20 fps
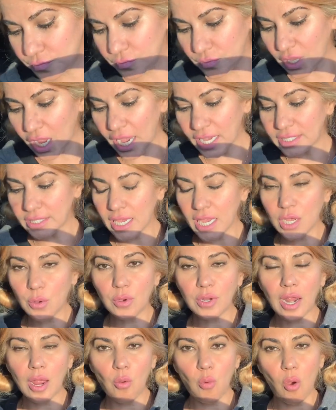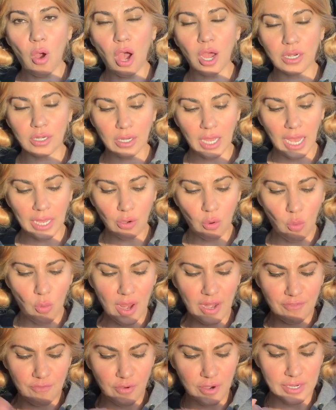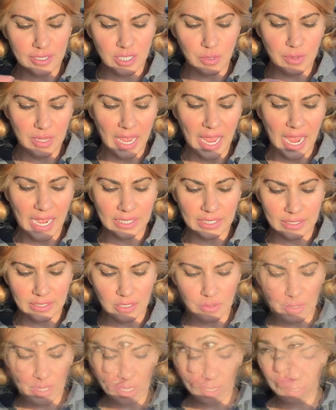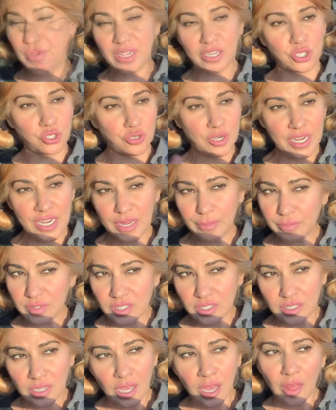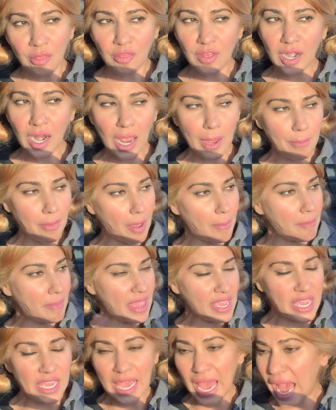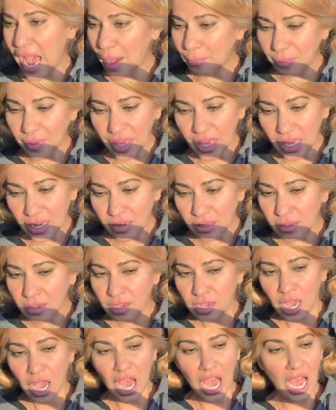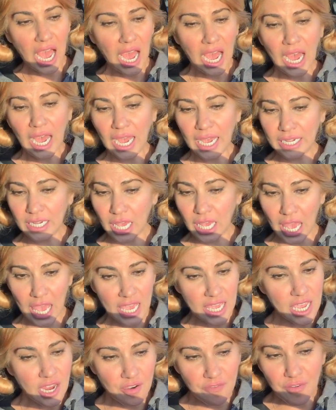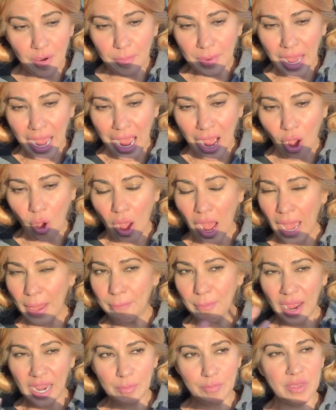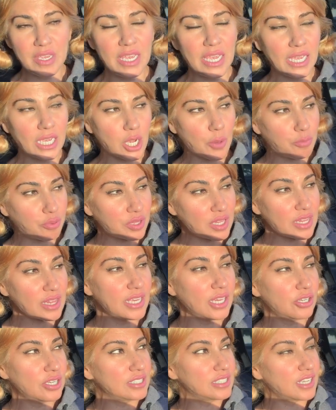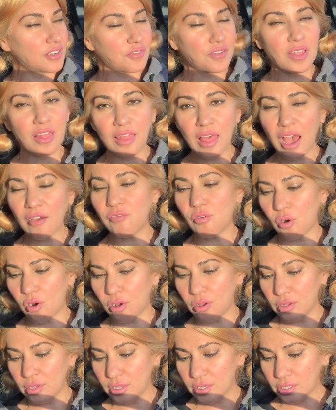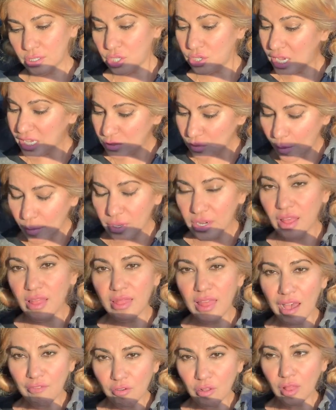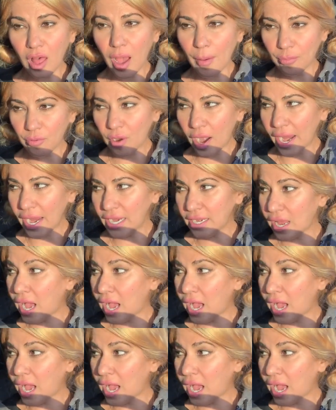I take what I want. I don't wait for it to be handed to me. I have big dreams that I'm making happen, and a year from now, I might be completely on a different level. You guys want me to level up, right?